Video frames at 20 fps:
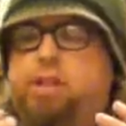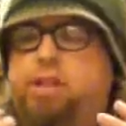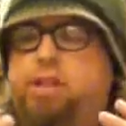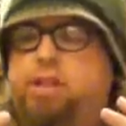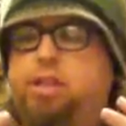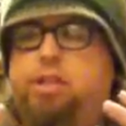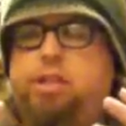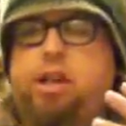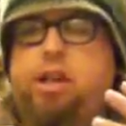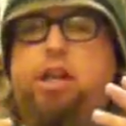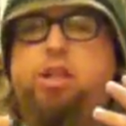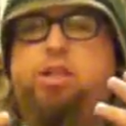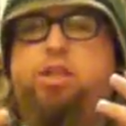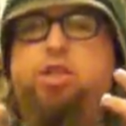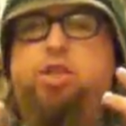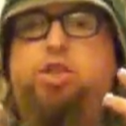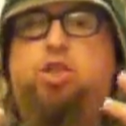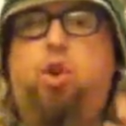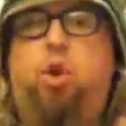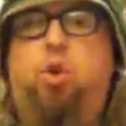just got
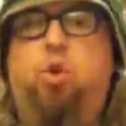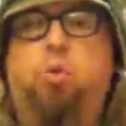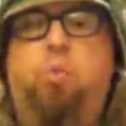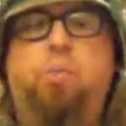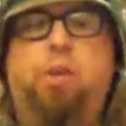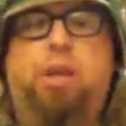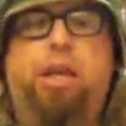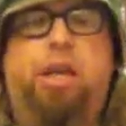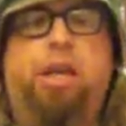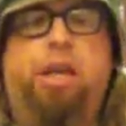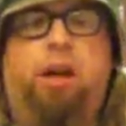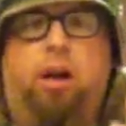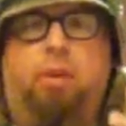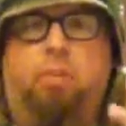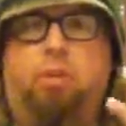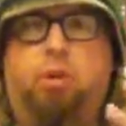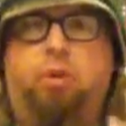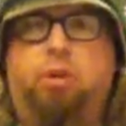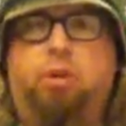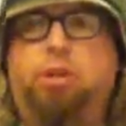so many
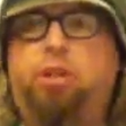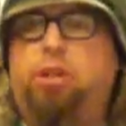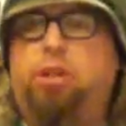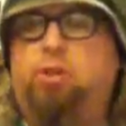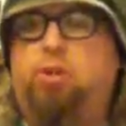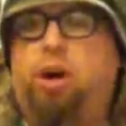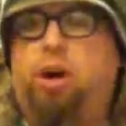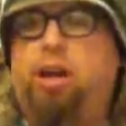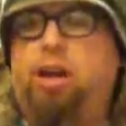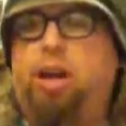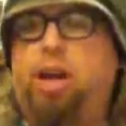emotions right